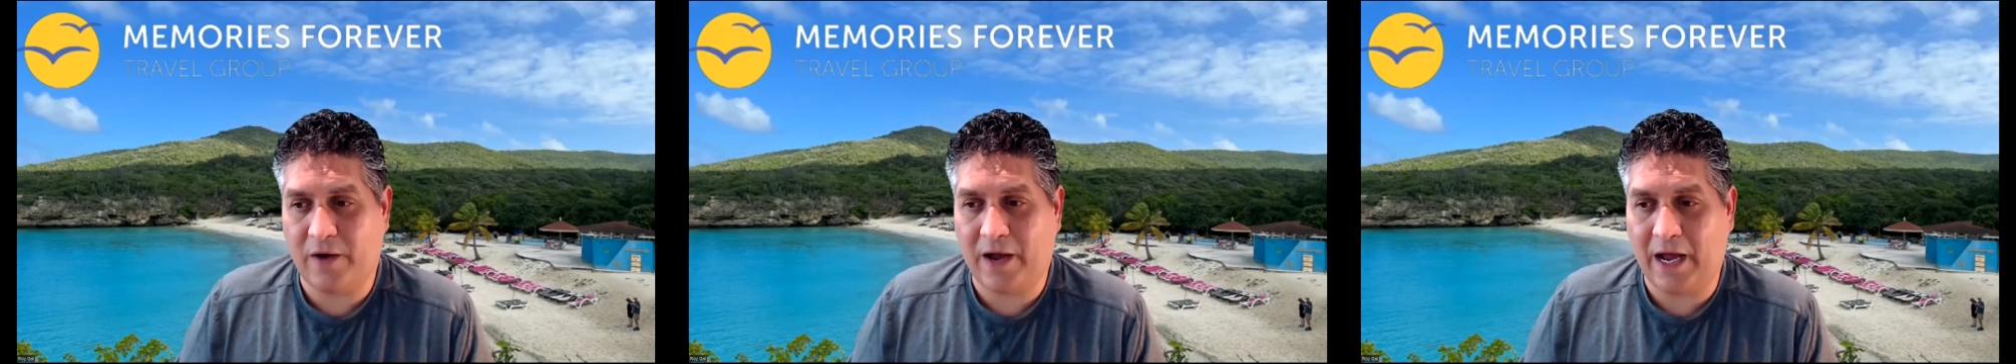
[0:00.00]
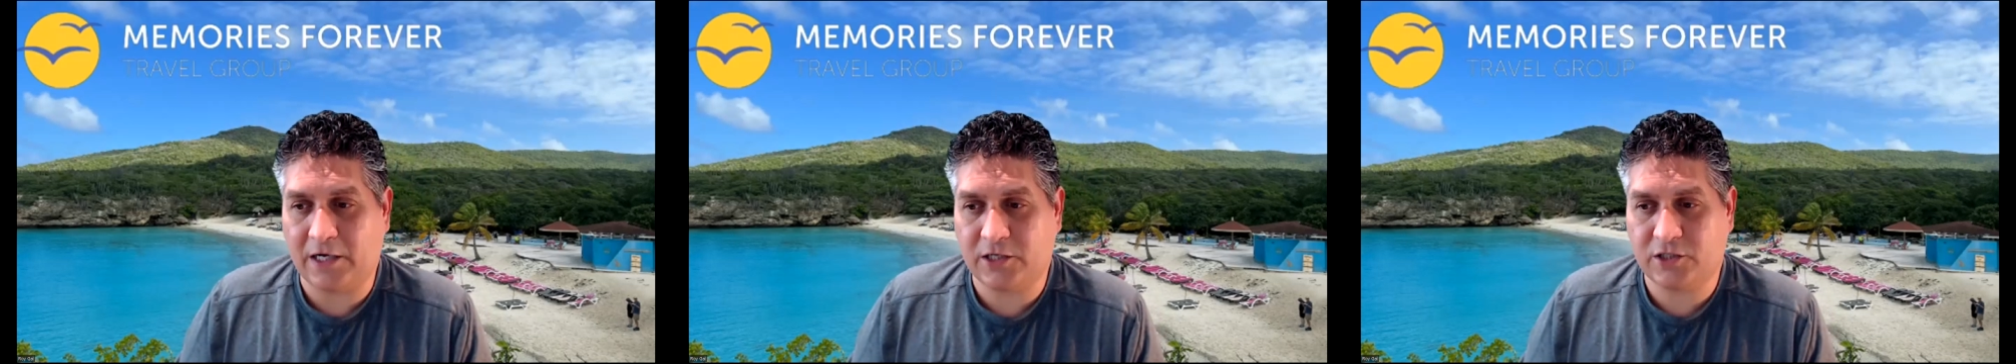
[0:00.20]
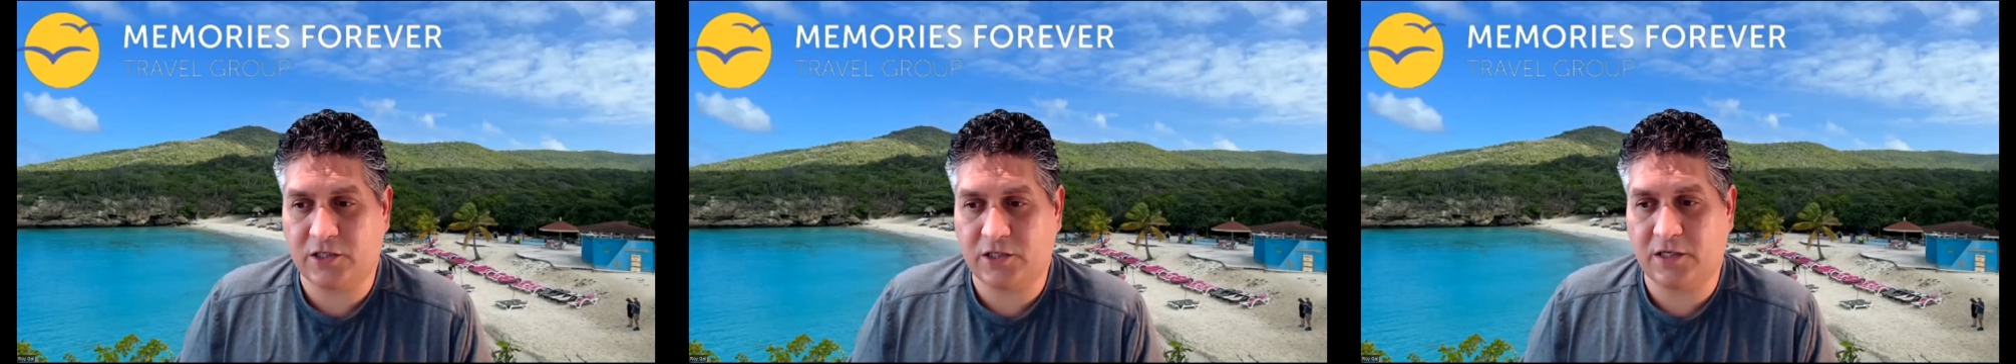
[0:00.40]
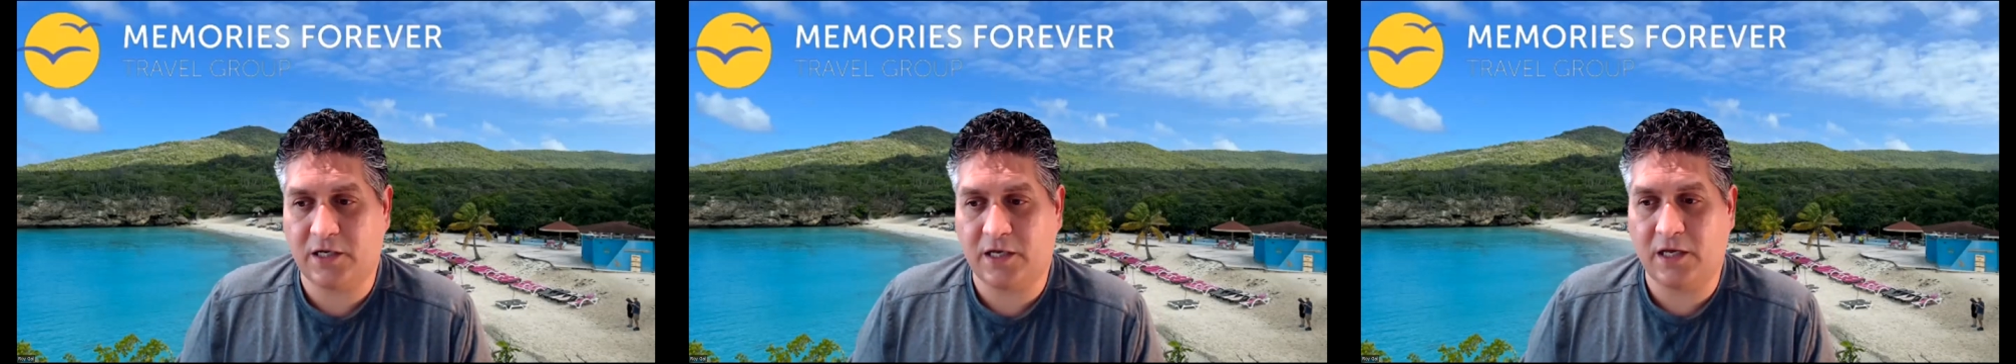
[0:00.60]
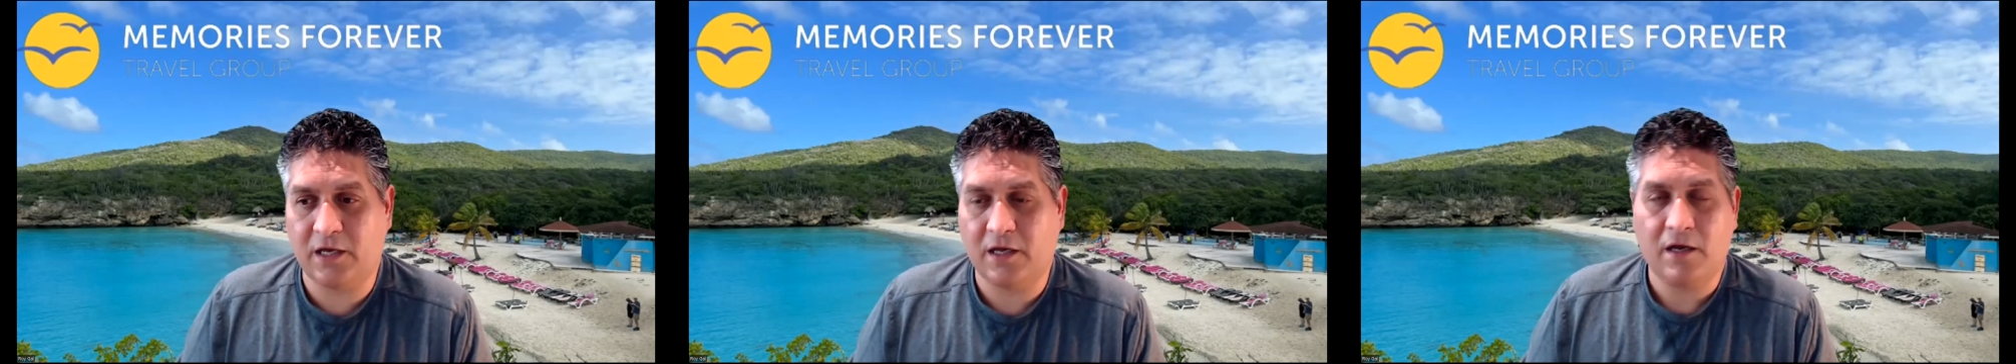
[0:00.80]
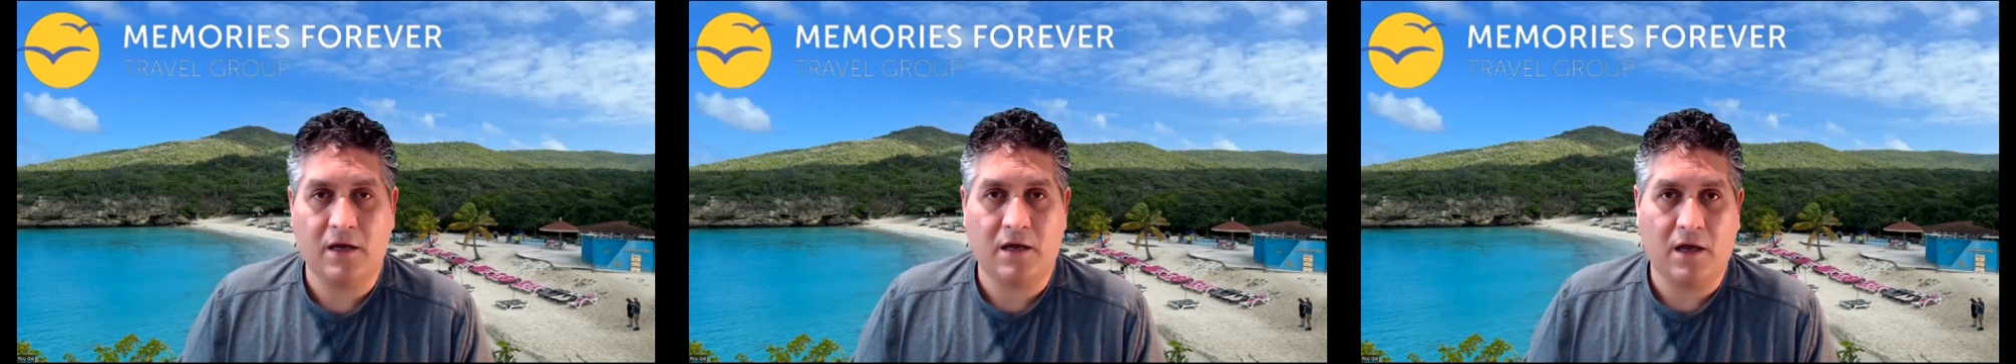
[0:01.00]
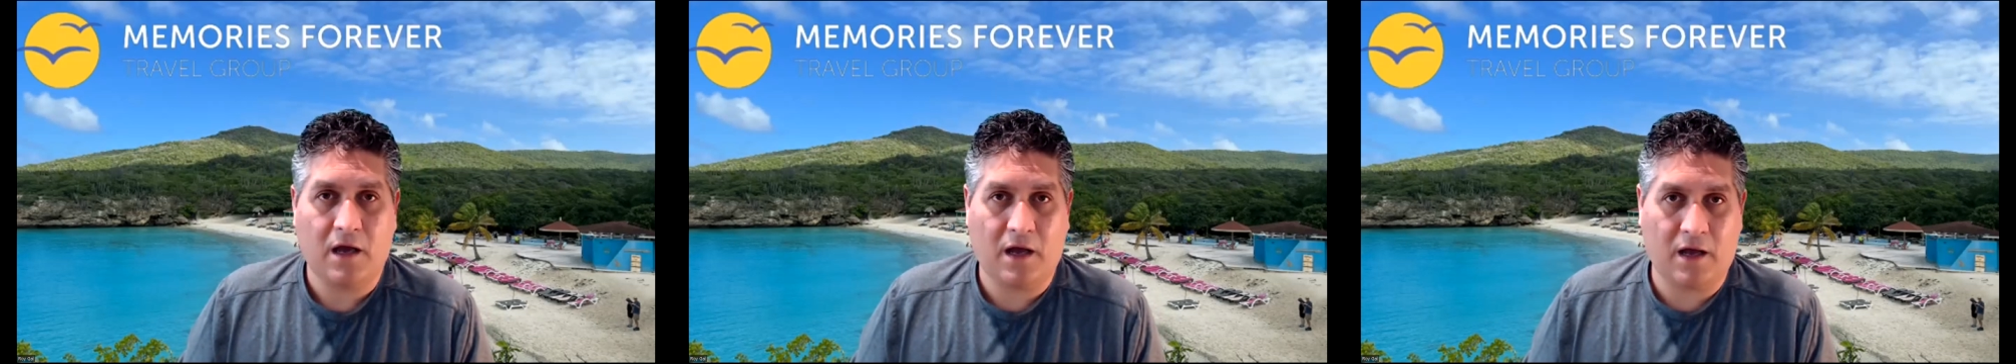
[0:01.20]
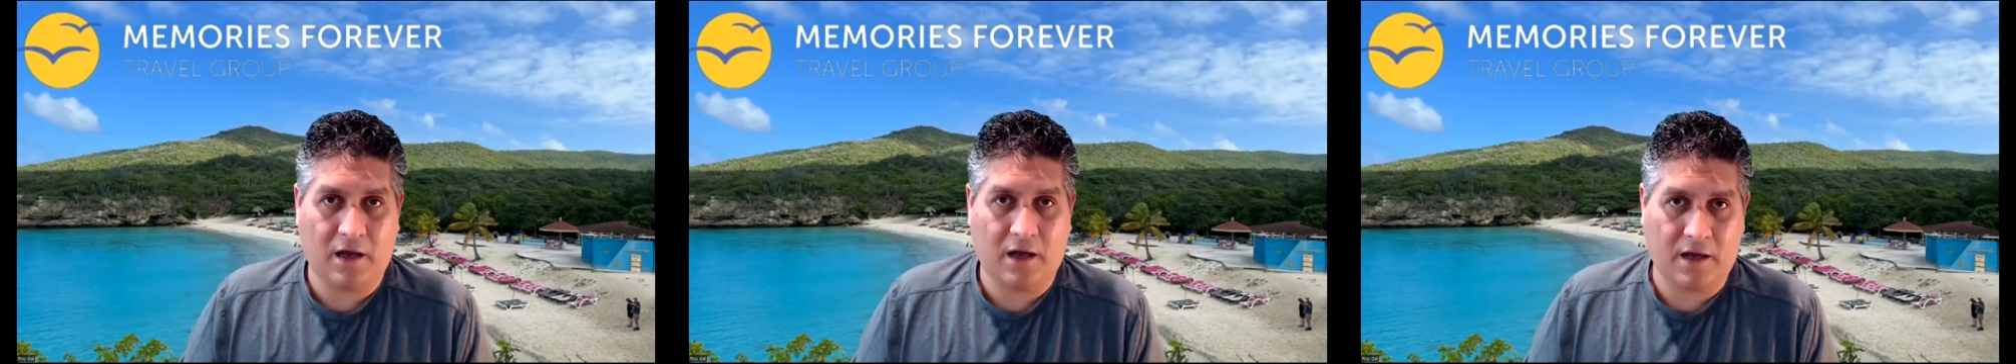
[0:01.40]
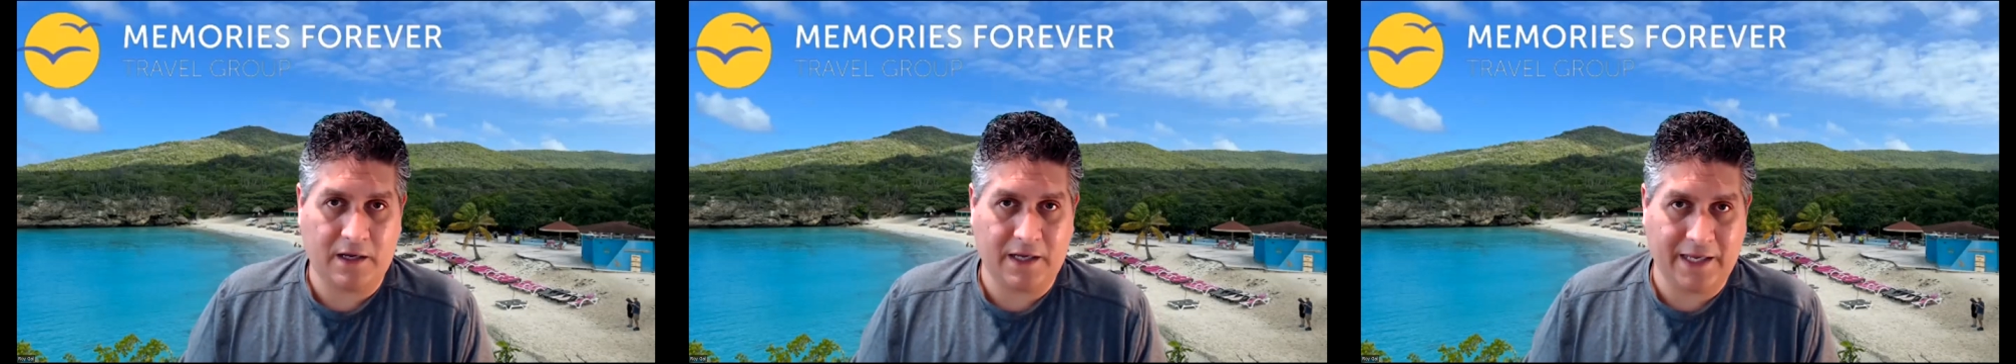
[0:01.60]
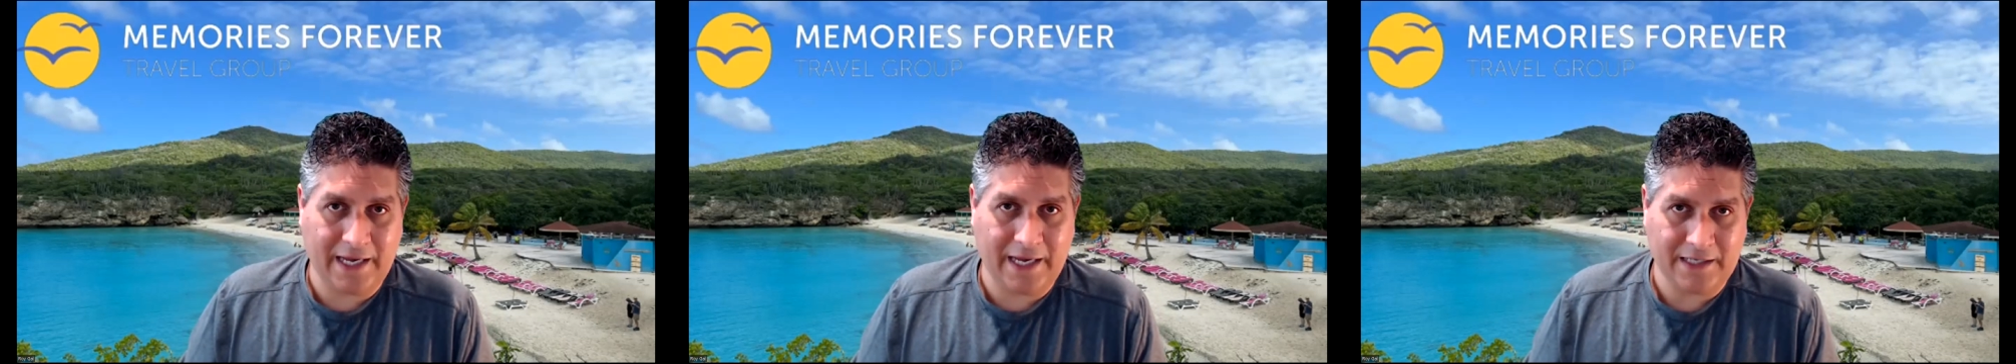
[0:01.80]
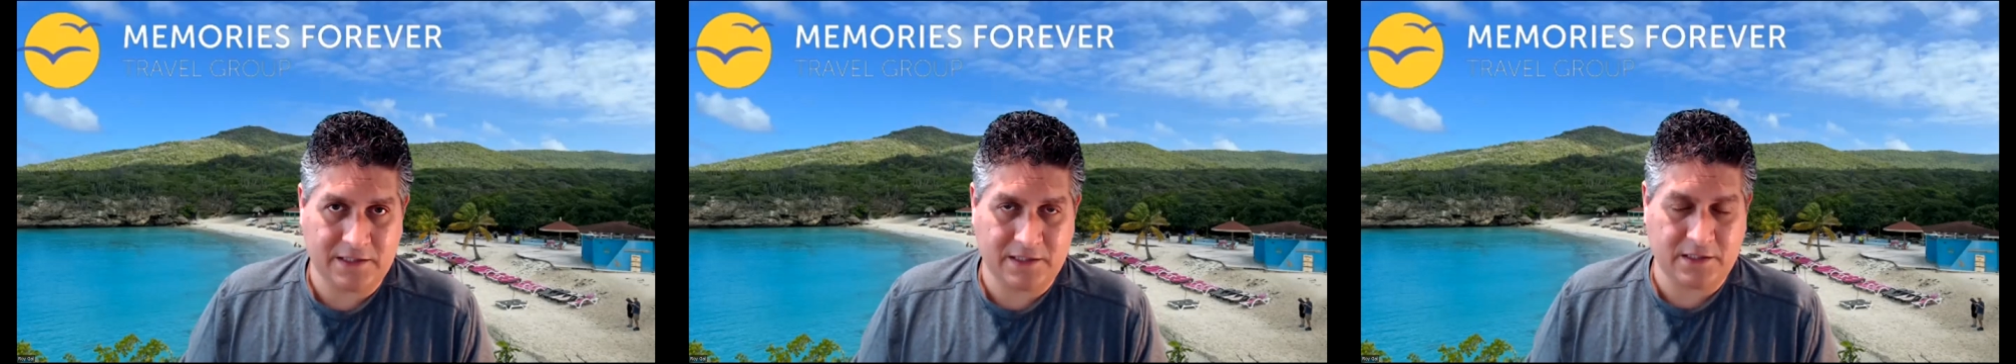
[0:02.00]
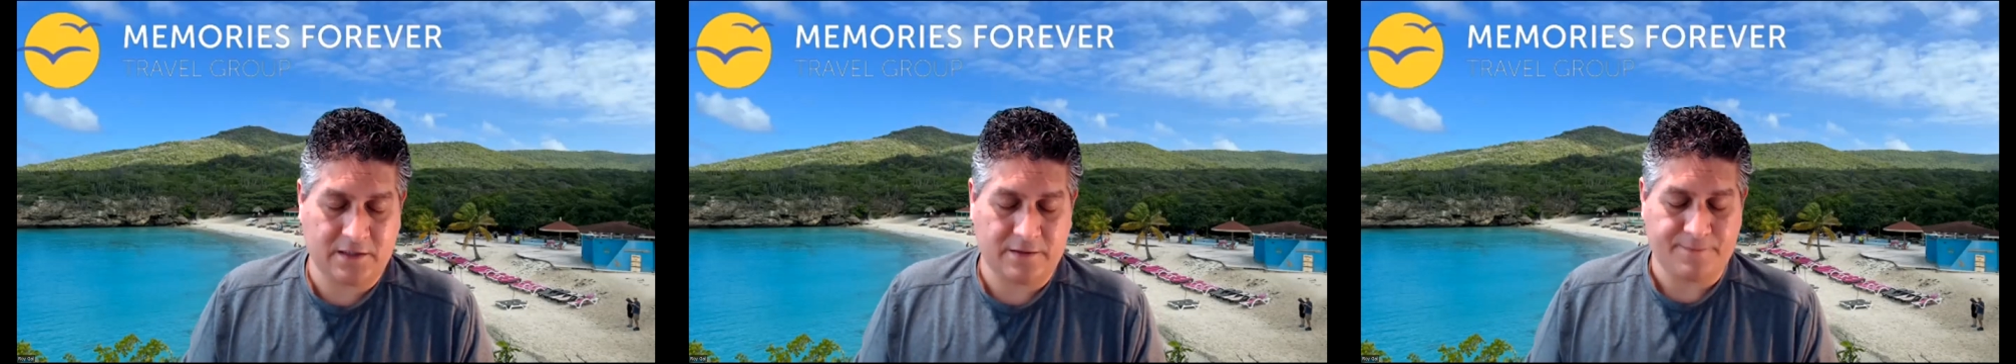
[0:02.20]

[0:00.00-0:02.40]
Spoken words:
actually get